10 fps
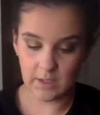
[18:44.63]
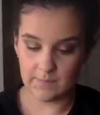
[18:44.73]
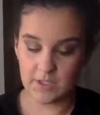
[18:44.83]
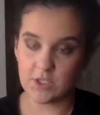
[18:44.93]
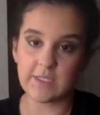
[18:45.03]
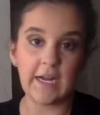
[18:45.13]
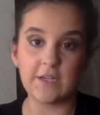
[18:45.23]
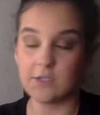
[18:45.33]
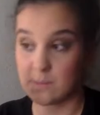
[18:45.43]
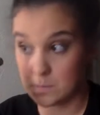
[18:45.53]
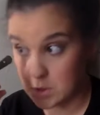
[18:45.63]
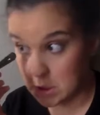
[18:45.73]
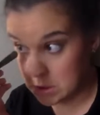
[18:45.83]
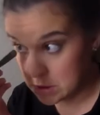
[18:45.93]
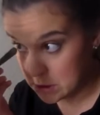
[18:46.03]
This just adds
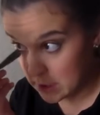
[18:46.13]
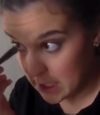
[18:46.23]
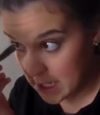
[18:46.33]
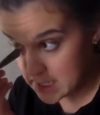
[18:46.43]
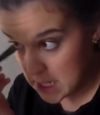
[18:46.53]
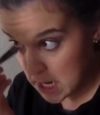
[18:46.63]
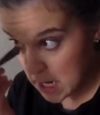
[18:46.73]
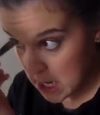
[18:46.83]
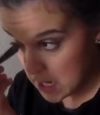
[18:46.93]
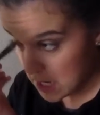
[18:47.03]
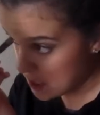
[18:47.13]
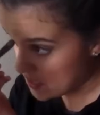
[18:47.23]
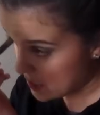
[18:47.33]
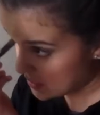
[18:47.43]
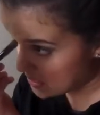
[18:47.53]
darkness to your eyes and
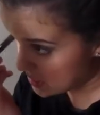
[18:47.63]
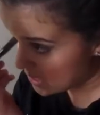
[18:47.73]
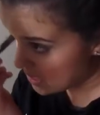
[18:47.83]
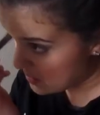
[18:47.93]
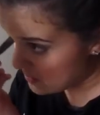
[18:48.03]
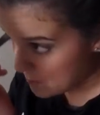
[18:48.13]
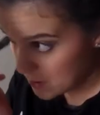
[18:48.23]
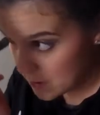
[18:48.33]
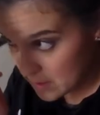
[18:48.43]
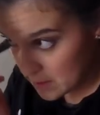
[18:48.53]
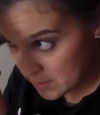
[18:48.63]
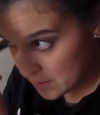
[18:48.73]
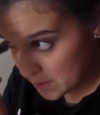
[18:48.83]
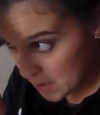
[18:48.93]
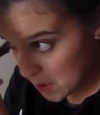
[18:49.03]
just put it
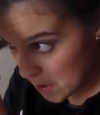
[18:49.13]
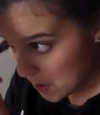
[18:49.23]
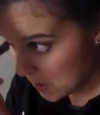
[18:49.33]
under.